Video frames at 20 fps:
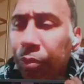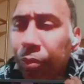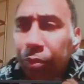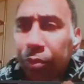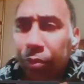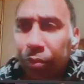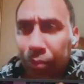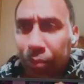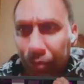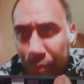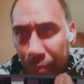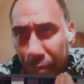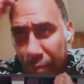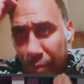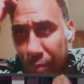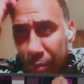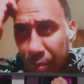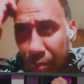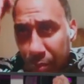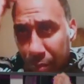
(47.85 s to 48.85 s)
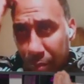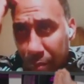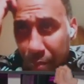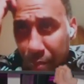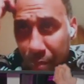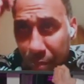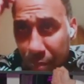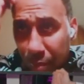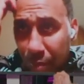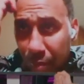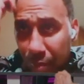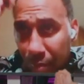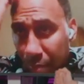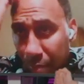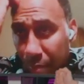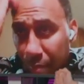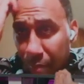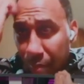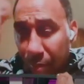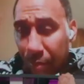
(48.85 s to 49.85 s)
to slowly build the army
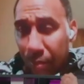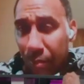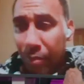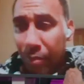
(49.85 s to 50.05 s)
to